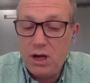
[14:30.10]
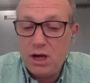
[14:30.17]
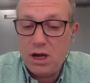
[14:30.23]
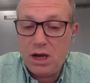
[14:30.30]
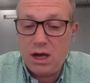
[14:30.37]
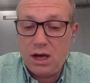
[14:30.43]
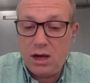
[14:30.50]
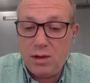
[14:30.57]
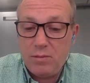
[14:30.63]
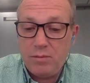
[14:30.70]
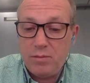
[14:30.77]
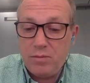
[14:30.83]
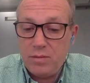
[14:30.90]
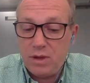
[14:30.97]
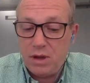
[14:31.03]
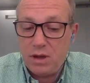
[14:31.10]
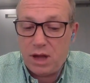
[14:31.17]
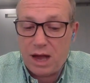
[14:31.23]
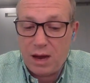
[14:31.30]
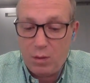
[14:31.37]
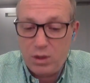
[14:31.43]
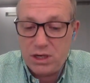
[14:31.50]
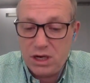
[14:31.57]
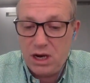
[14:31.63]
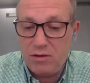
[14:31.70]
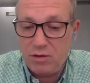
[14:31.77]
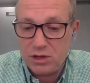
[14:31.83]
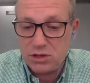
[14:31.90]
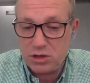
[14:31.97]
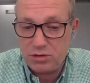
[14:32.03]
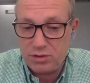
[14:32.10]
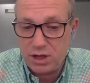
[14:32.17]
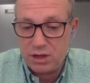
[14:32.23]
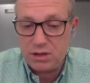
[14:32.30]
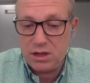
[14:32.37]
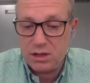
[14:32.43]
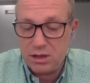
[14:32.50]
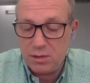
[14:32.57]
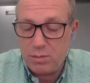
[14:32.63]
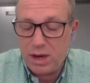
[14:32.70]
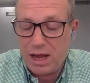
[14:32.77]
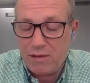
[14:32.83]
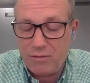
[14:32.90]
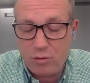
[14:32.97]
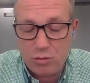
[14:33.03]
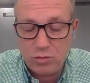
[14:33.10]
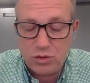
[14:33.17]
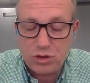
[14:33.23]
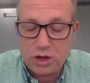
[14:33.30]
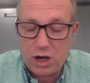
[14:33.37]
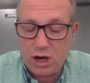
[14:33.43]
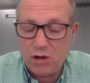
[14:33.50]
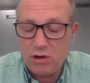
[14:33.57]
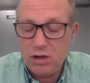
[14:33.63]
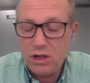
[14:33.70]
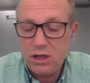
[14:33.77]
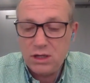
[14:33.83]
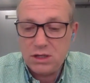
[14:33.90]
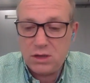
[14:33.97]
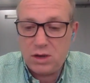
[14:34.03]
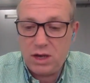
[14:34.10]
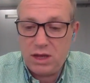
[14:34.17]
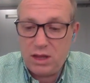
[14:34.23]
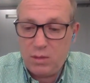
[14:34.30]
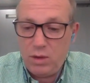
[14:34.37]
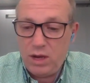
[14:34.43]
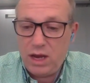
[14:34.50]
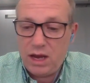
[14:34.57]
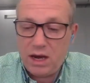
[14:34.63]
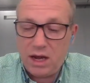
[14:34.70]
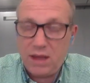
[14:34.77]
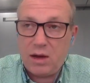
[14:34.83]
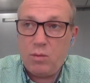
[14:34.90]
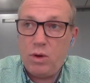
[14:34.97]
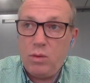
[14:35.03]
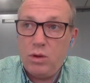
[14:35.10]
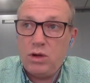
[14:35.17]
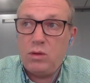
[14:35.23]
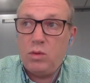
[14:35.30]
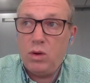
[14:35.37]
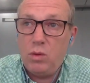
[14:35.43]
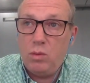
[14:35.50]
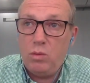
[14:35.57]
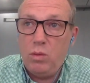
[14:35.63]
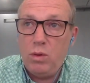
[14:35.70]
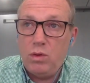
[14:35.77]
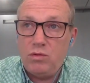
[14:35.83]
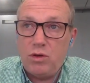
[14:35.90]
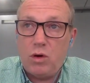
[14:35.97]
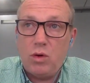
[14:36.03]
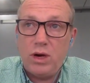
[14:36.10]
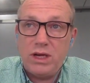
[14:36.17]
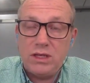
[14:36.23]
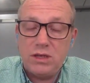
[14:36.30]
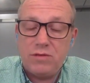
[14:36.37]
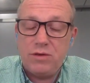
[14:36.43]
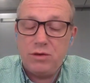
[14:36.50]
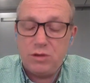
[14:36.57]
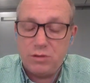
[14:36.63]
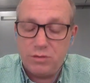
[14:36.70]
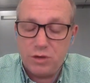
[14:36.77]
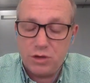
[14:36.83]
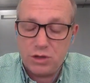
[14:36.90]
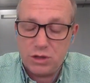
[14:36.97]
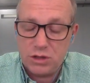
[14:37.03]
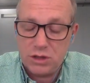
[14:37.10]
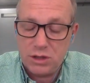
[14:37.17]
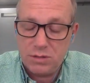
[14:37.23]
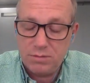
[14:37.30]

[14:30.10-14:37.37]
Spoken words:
how we deliver sort of the platform trial. So anything we get like that, we will roll into future versions.